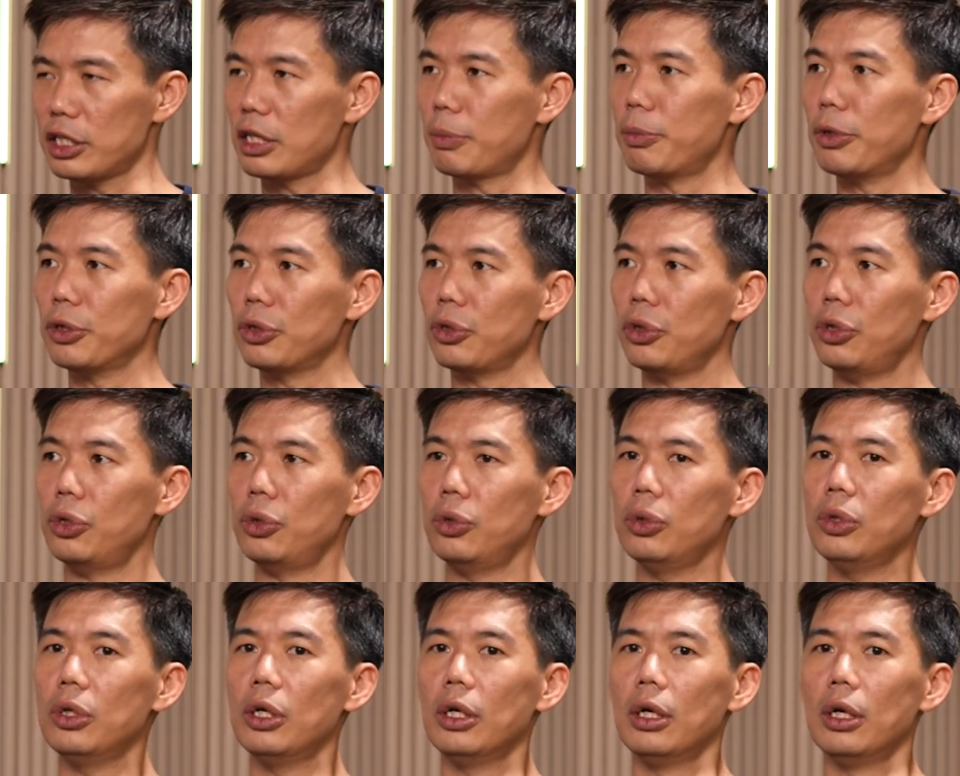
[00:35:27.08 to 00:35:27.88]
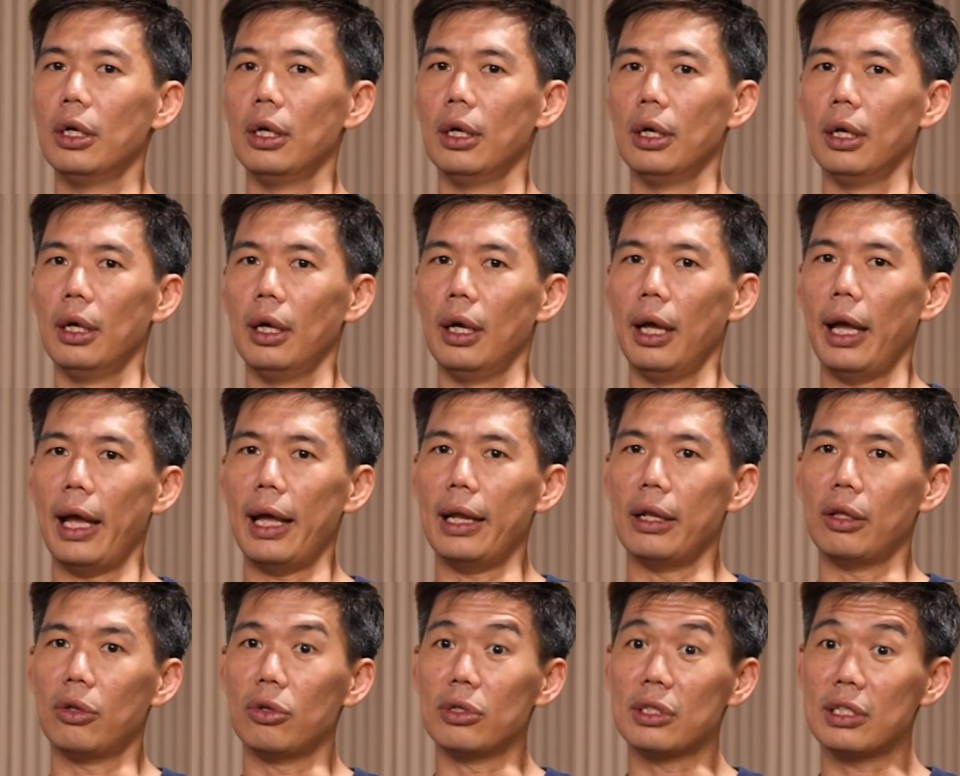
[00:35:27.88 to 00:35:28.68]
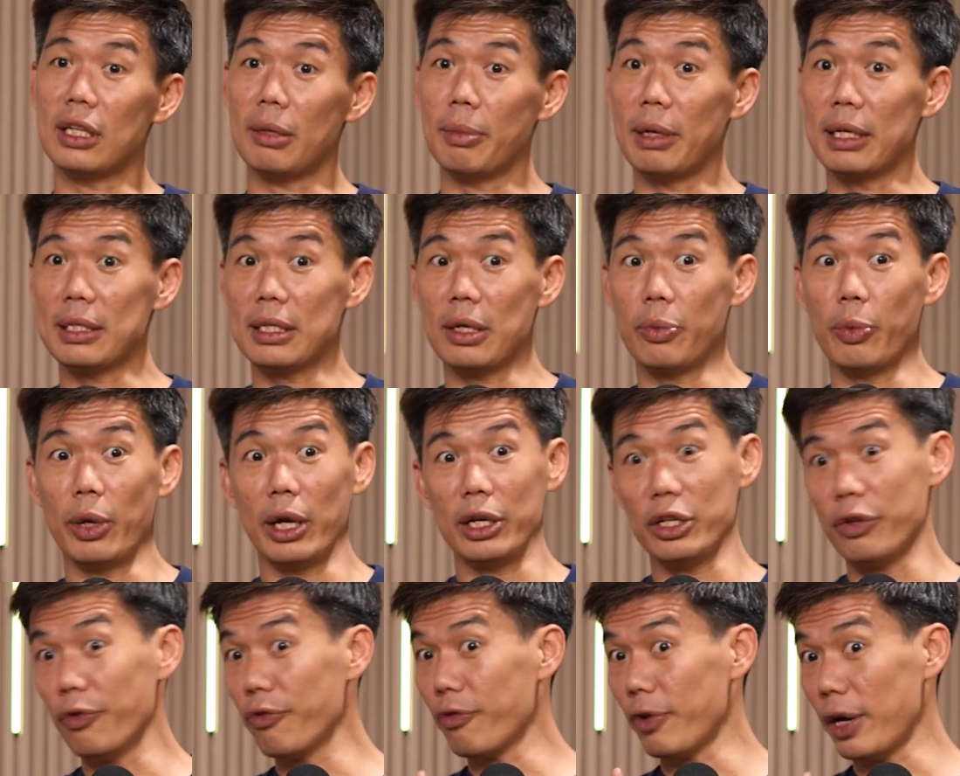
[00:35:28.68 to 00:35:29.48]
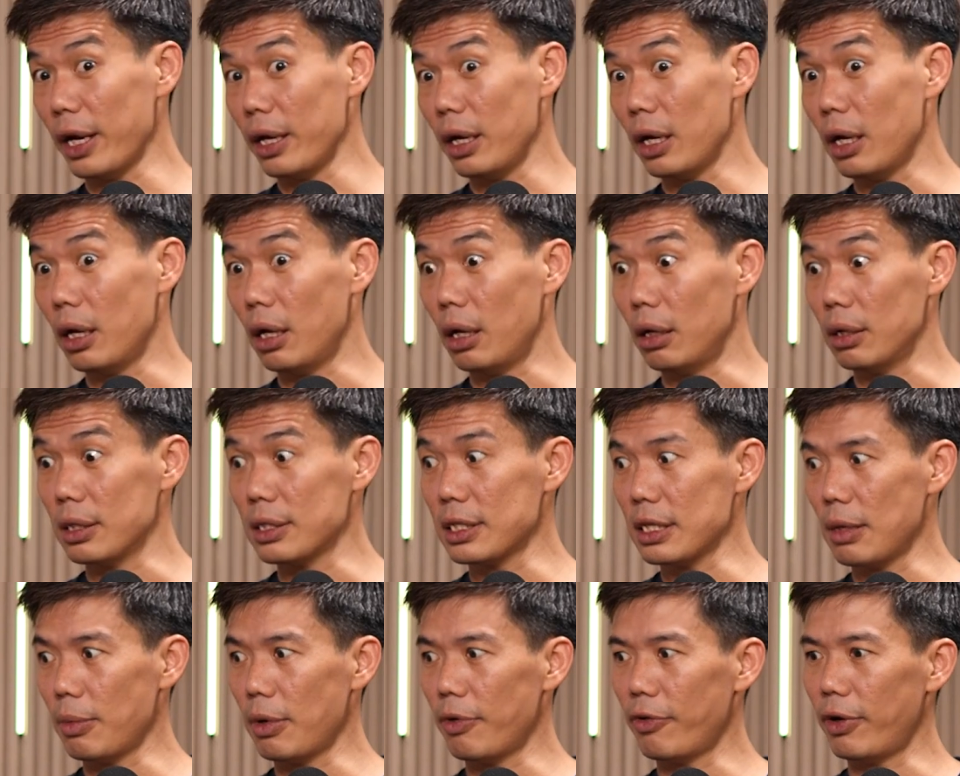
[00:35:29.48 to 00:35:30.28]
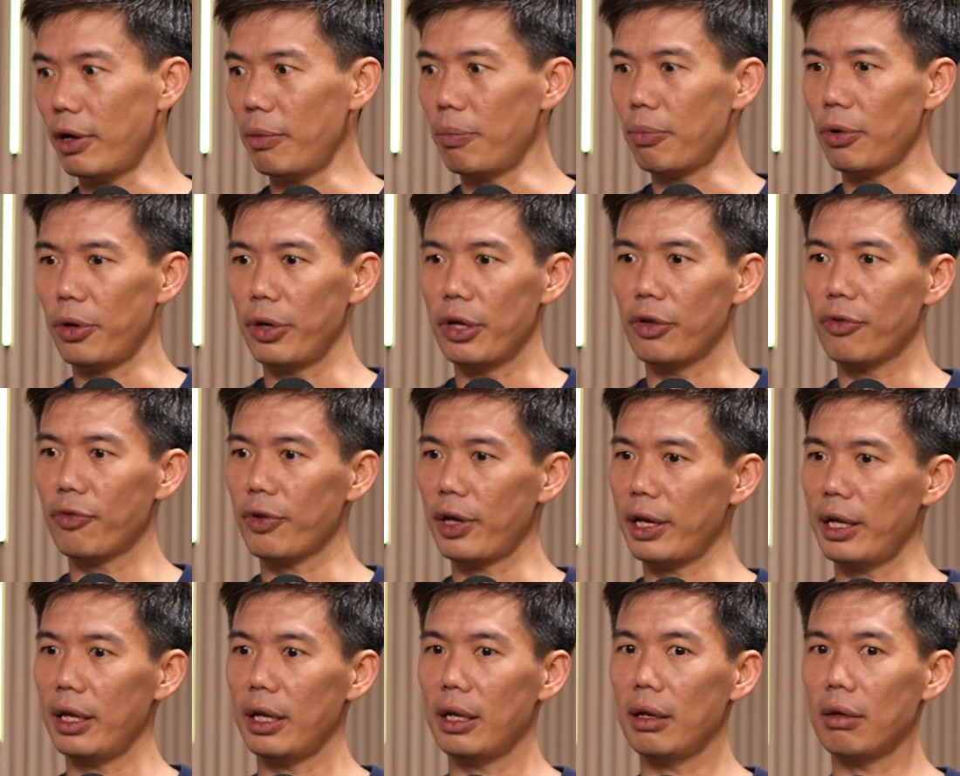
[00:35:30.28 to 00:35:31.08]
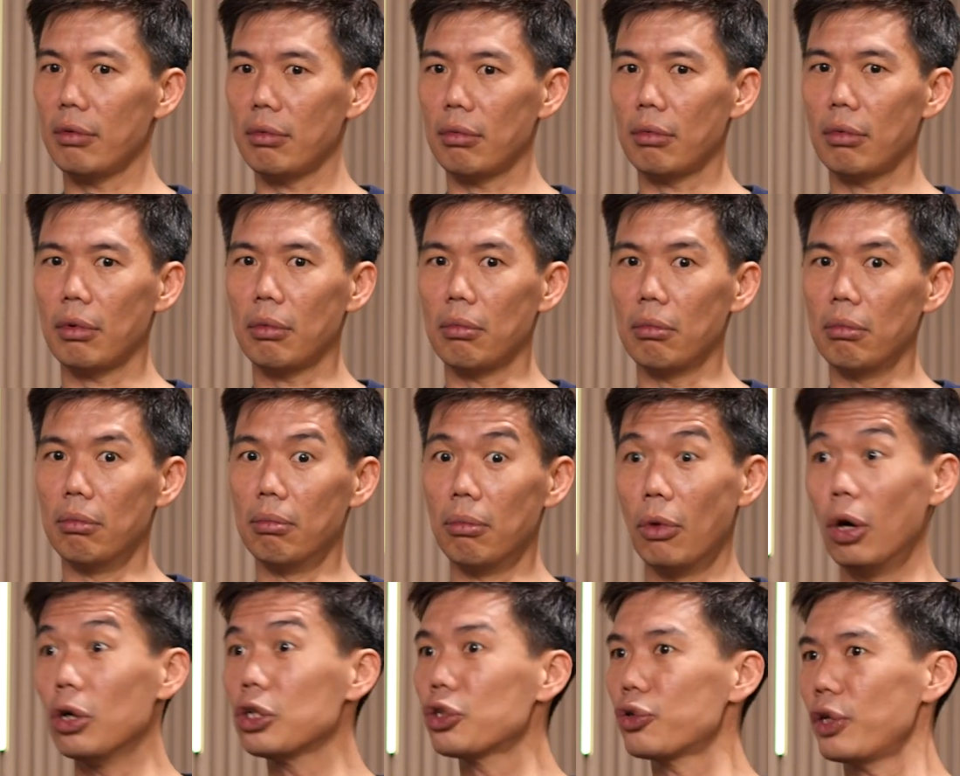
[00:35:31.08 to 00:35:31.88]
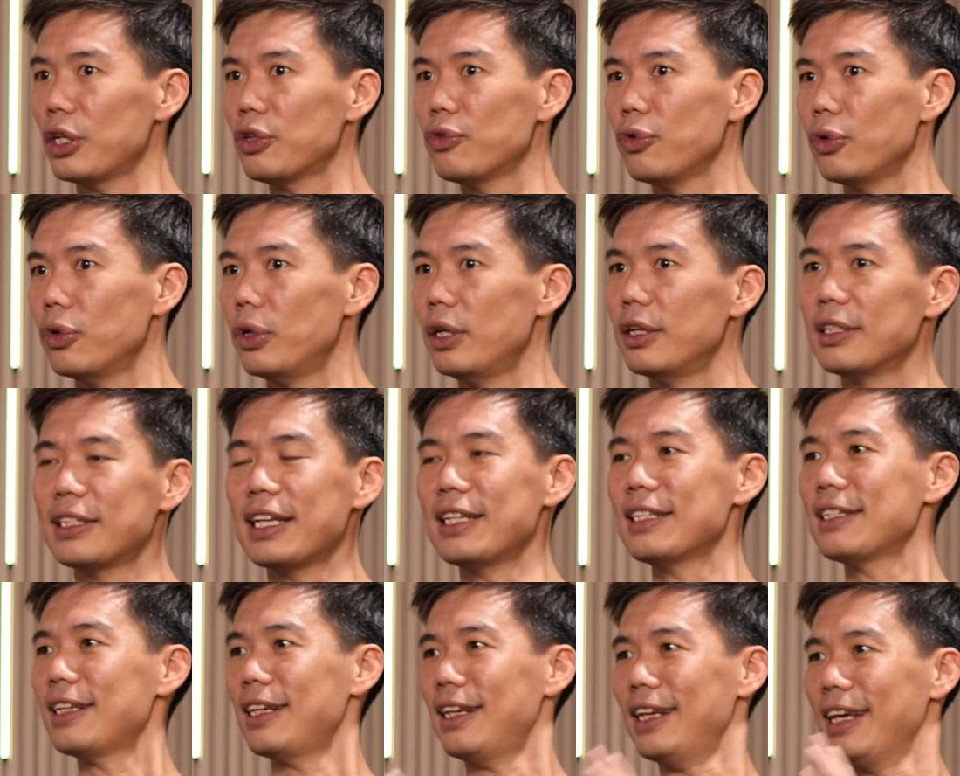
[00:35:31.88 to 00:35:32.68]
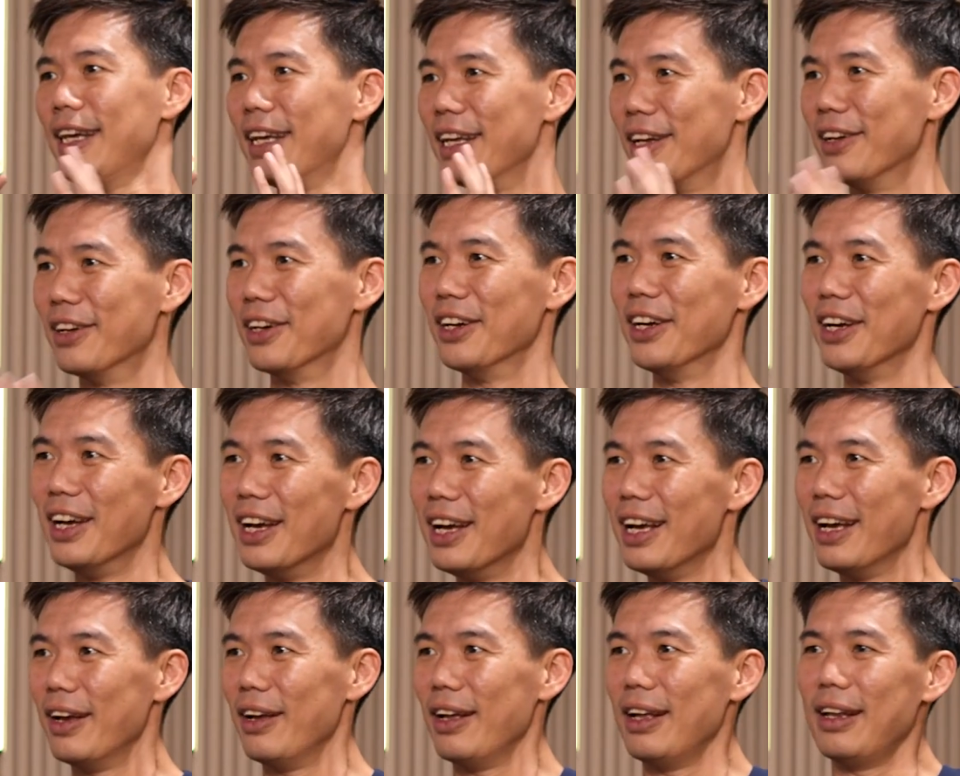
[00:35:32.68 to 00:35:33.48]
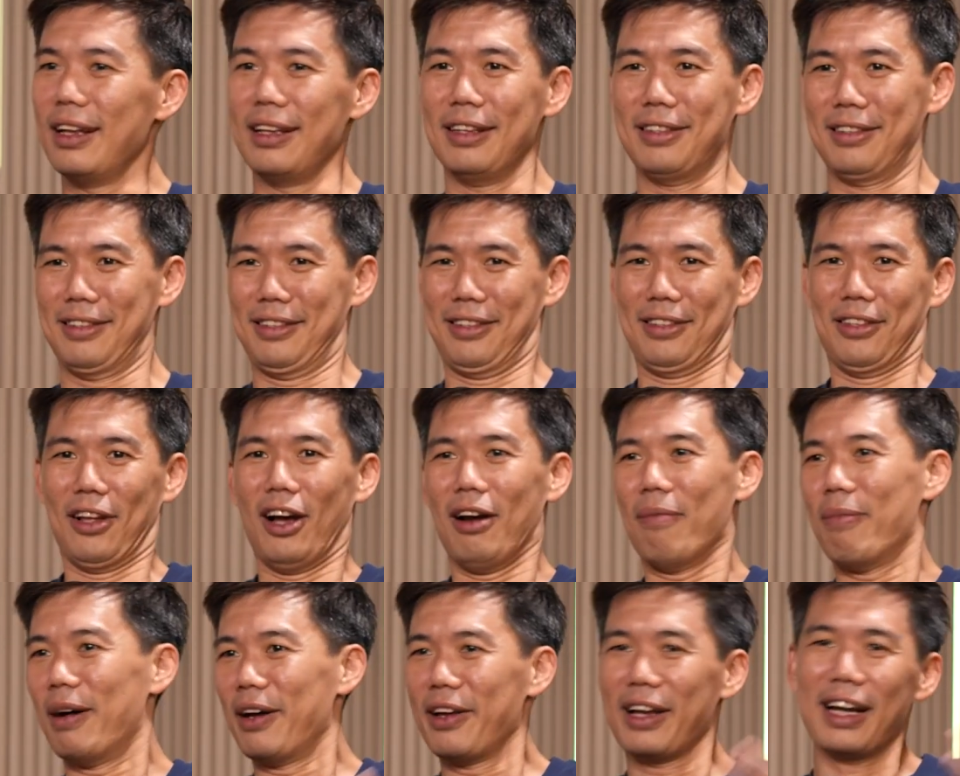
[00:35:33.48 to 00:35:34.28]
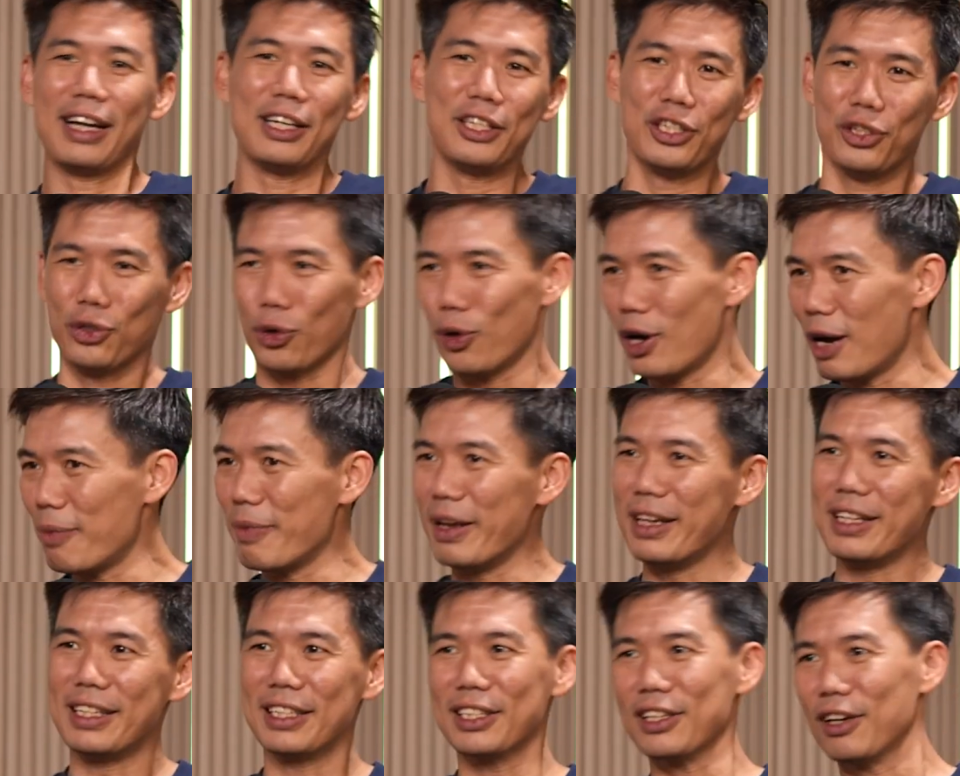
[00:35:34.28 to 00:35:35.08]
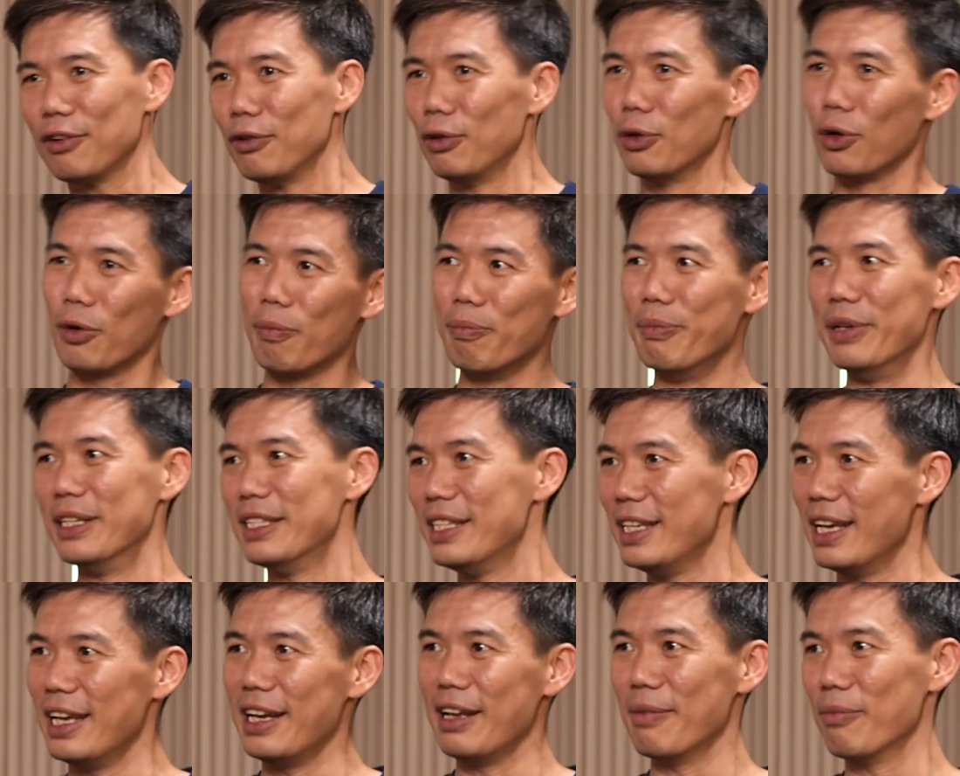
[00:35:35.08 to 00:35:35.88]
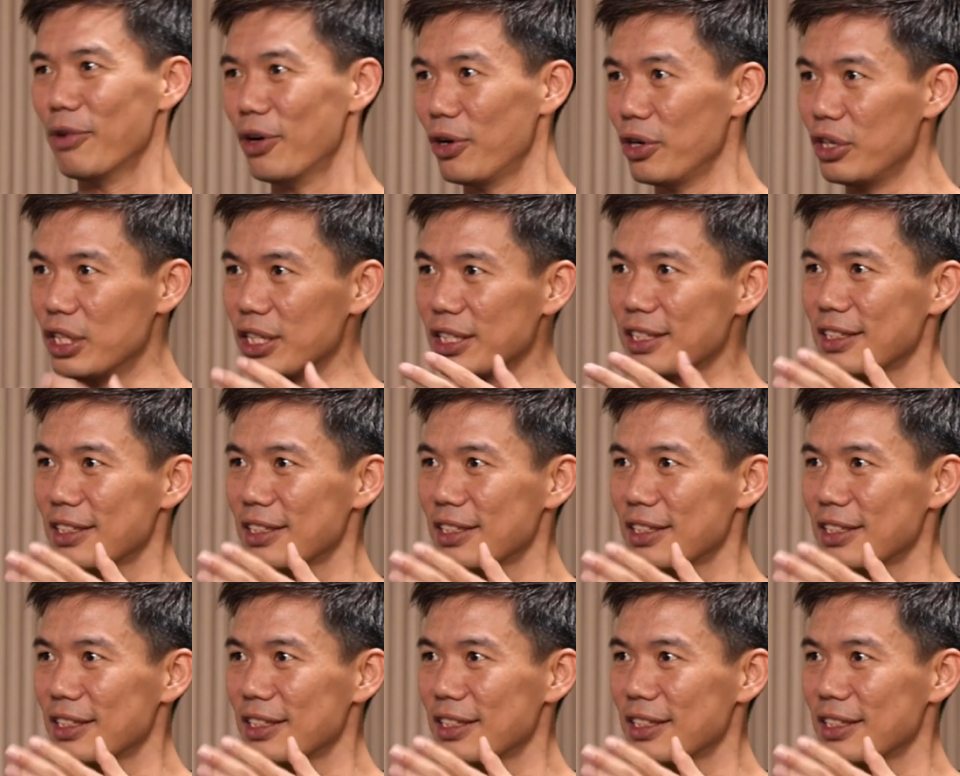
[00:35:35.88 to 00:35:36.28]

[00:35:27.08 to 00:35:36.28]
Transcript: they're supposed to do, and to some extent we actually find some of our employees finding it more stressful in the sense that like it's not about you can't show up and just sort of look busy anymore.